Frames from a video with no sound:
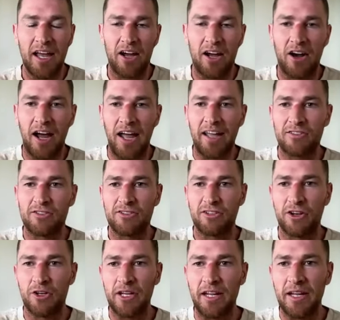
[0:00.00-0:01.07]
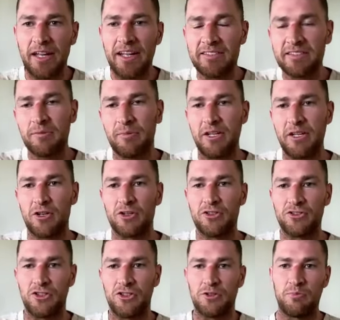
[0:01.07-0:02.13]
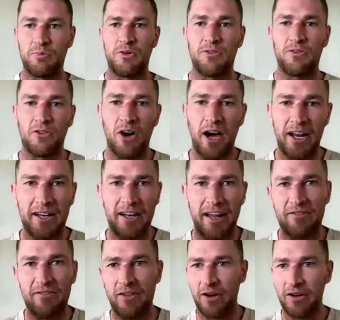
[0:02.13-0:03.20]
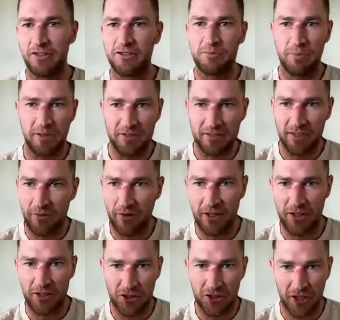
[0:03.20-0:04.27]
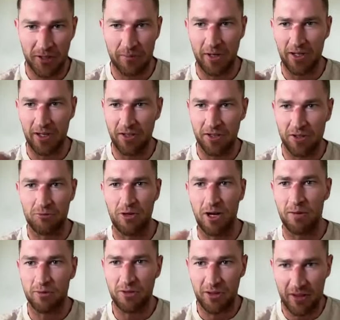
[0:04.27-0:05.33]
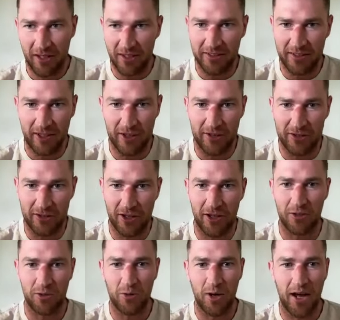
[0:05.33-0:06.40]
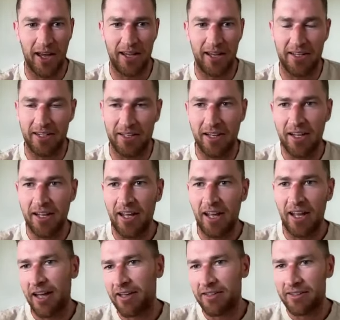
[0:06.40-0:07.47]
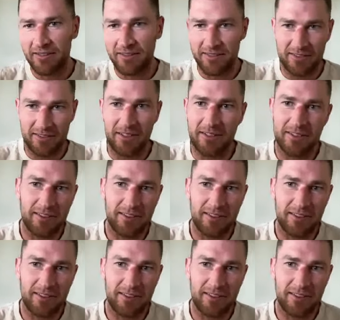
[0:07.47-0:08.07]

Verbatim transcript: All right. And so is it because you provided a very specific treatment, you rubbed things in a certain way, and and